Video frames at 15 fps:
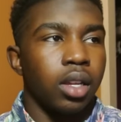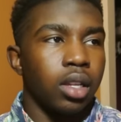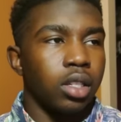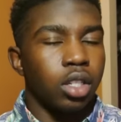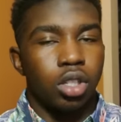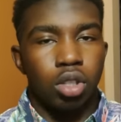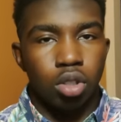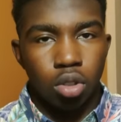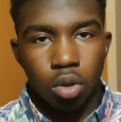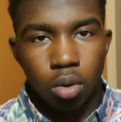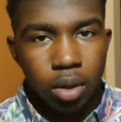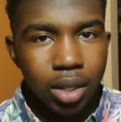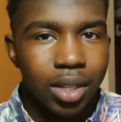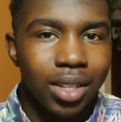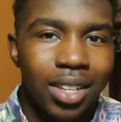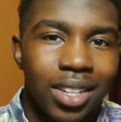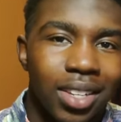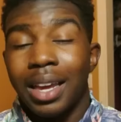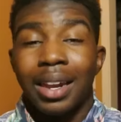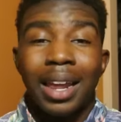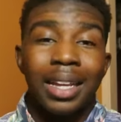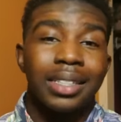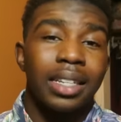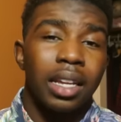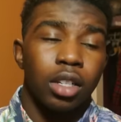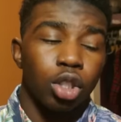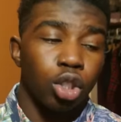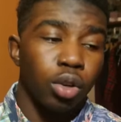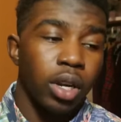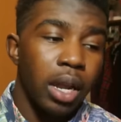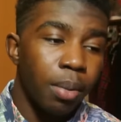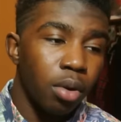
just do it. And that's a trait